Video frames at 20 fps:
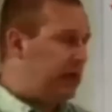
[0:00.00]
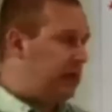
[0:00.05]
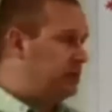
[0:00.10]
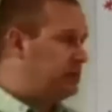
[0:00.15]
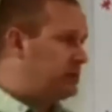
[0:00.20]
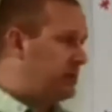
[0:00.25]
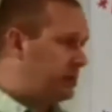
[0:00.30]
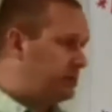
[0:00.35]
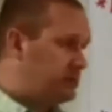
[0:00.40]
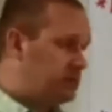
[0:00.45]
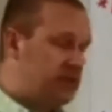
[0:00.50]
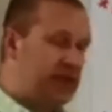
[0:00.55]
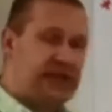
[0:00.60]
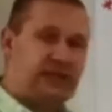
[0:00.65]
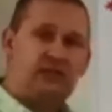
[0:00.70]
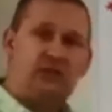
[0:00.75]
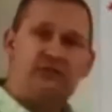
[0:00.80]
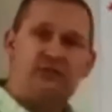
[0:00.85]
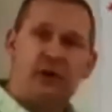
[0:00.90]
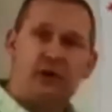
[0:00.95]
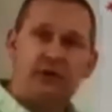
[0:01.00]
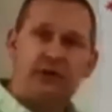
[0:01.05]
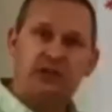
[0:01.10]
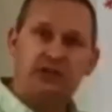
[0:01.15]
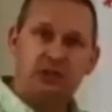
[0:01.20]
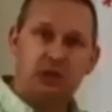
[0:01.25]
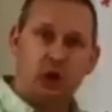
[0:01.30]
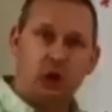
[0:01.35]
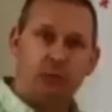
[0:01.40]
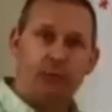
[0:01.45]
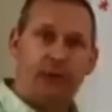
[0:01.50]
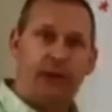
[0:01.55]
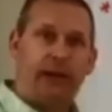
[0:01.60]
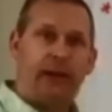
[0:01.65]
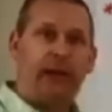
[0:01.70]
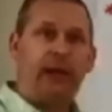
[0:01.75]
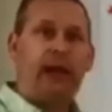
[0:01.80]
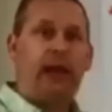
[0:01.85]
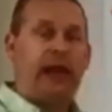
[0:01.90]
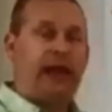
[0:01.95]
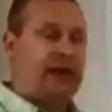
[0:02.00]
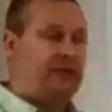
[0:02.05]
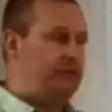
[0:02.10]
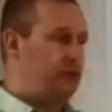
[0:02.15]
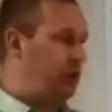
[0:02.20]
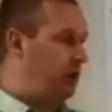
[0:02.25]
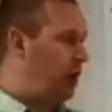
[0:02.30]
Some sites are very sloping, have a